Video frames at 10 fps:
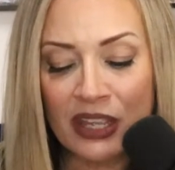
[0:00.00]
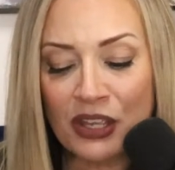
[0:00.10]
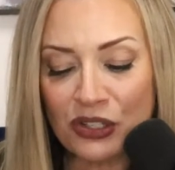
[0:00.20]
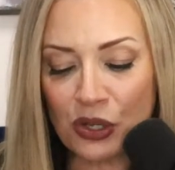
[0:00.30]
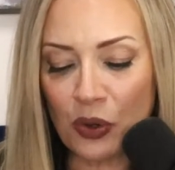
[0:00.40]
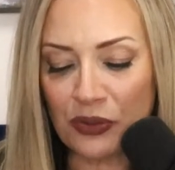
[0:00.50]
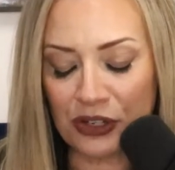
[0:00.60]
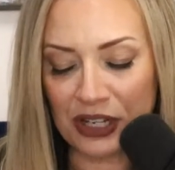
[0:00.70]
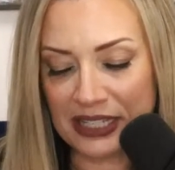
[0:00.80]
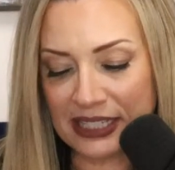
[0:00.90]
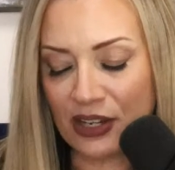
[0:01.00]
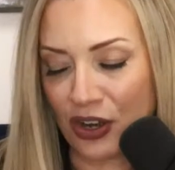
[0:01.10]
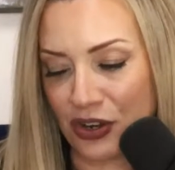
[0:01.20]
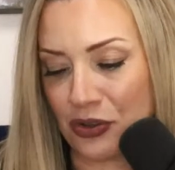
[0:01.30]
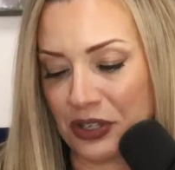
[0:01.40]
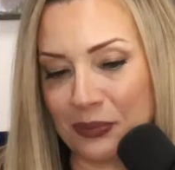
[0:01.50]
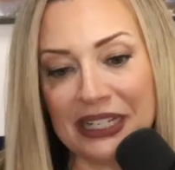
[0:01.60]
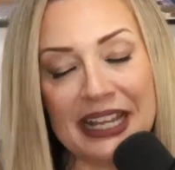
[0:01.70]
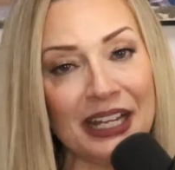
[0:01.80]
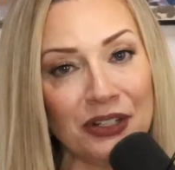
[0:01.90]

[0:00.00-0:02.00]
So there is an article, and I'm going to kind